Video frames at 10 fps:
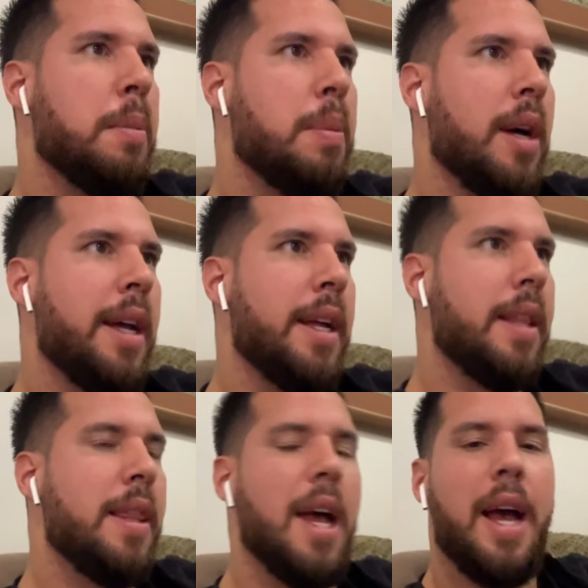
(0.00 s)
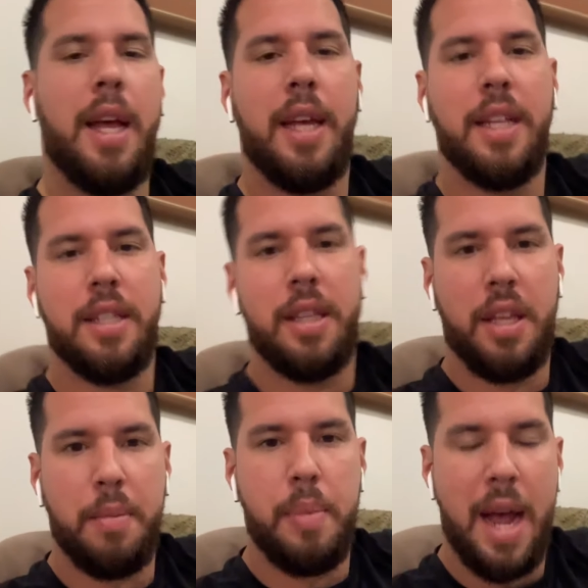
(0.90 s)
But that is
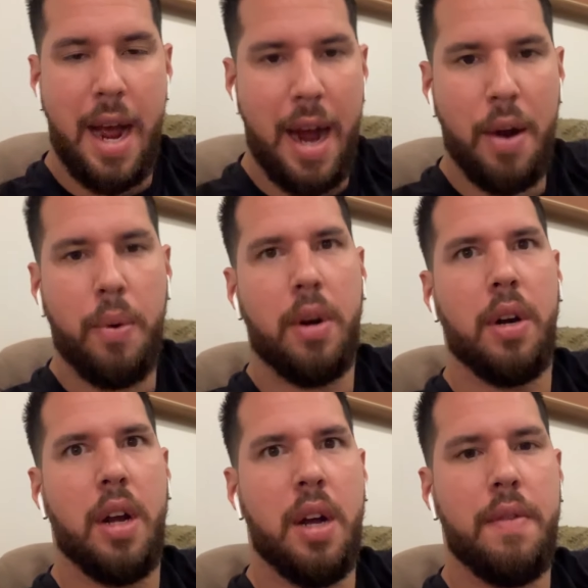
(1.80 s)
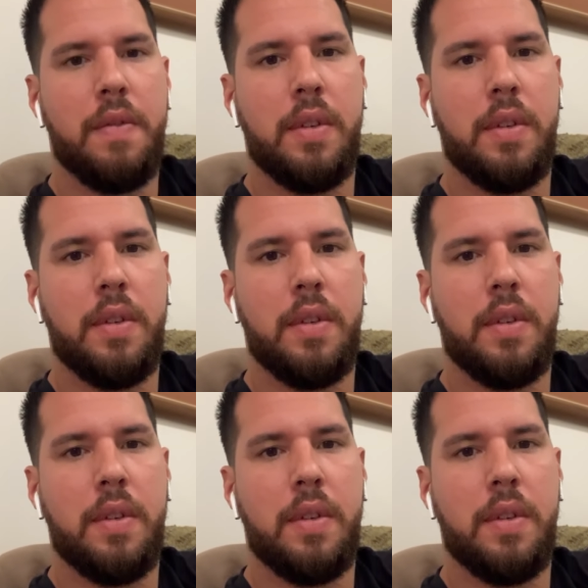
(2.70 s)
the power of